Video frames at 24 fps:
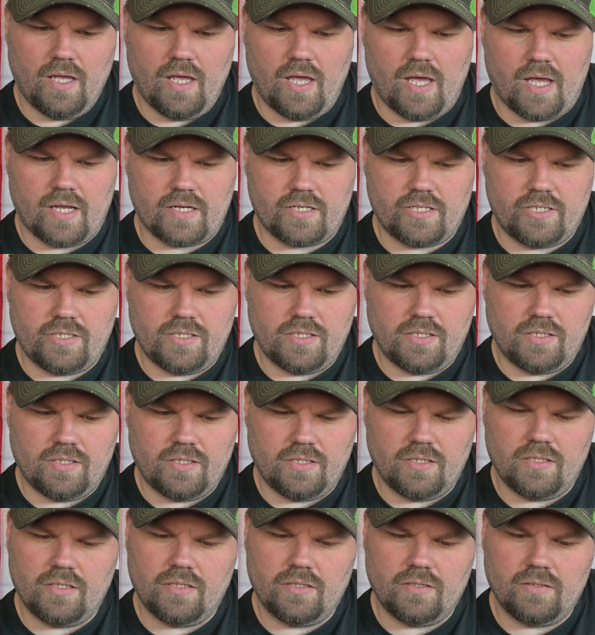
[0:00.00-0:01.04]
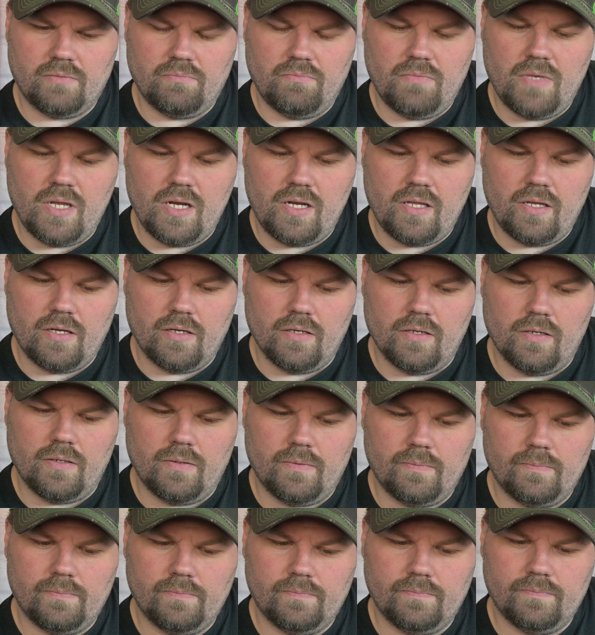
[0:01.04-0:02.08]
Action
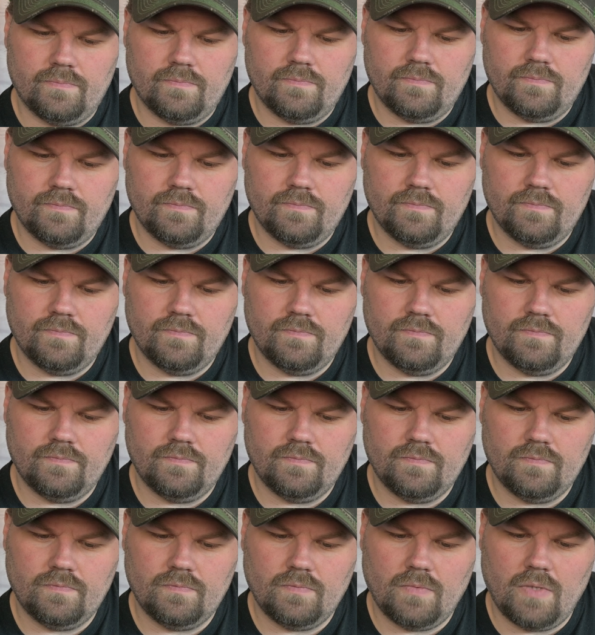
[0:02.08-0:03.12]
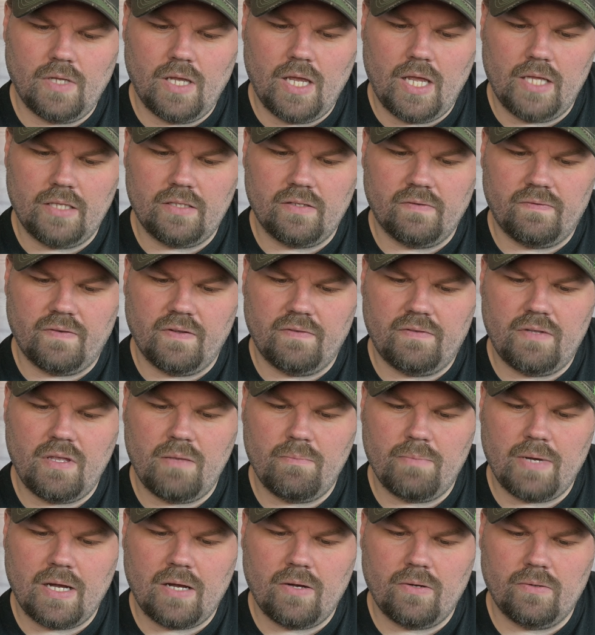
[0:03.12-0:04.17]
medium, 8 to
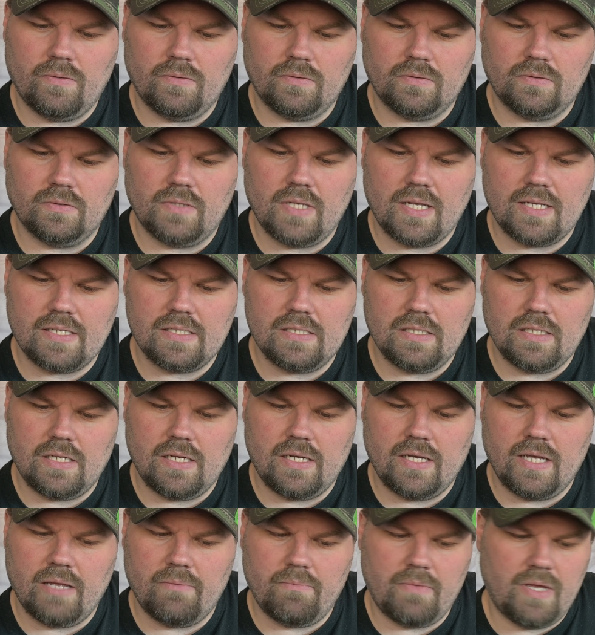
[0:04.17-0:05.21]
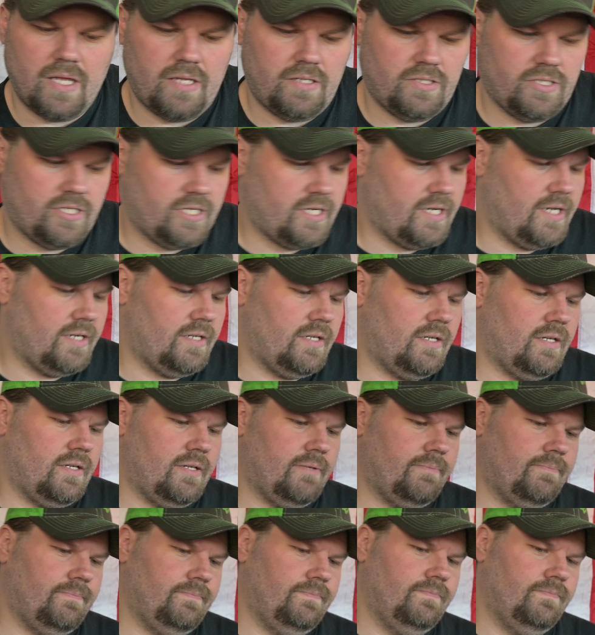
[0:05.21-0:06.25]
15 pound test line, made in China.